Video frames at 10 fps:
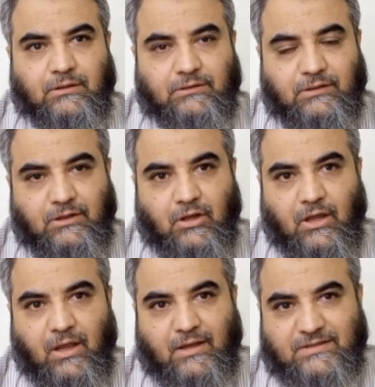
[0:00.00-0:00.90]
the
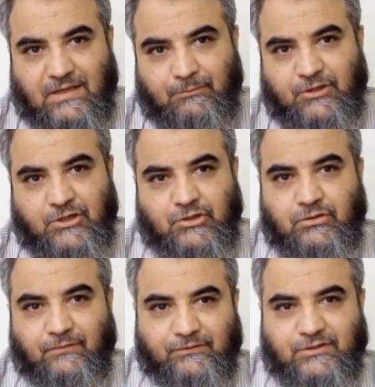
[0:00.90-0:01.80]
examination
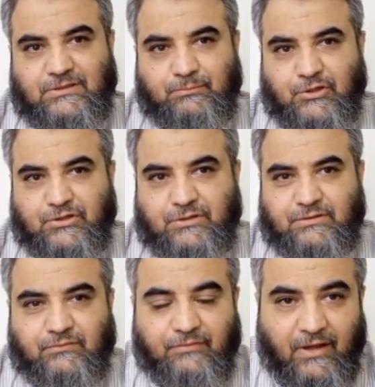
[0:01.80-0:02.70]
of these
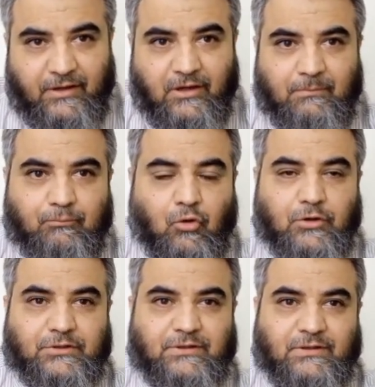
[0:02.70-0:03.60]
patients. Very
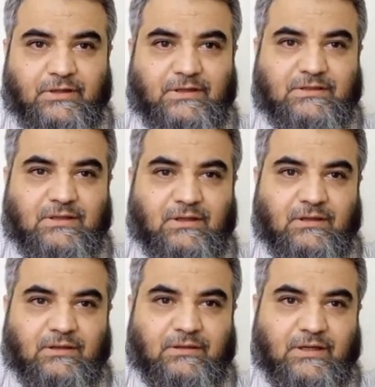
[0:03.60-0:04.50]
important is
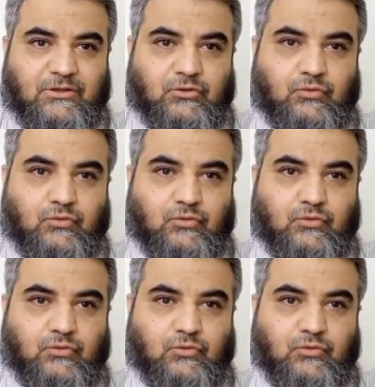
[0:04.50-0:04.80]
that